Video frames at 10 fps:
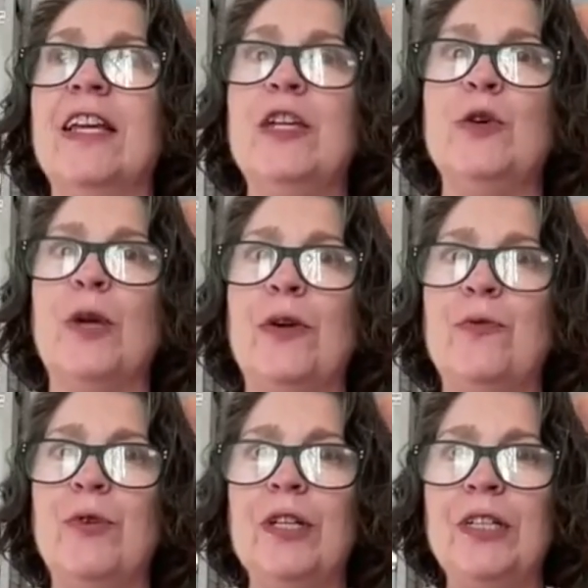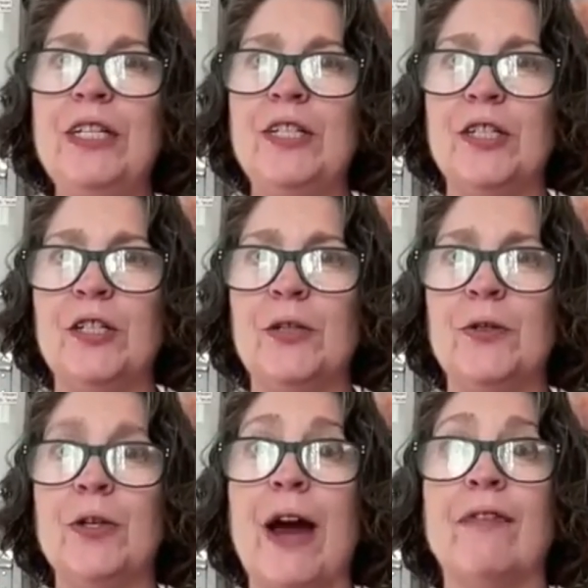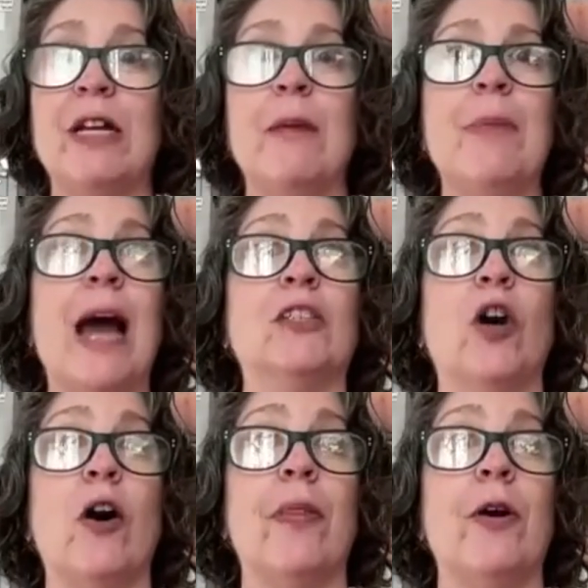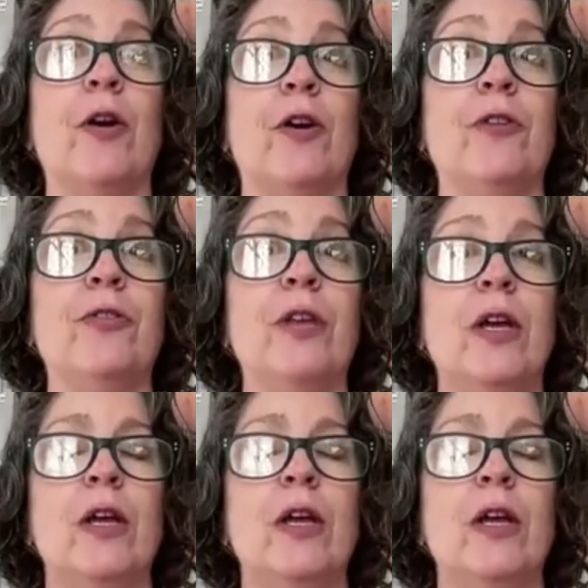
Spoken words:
that you can really do to have an impact on the earth,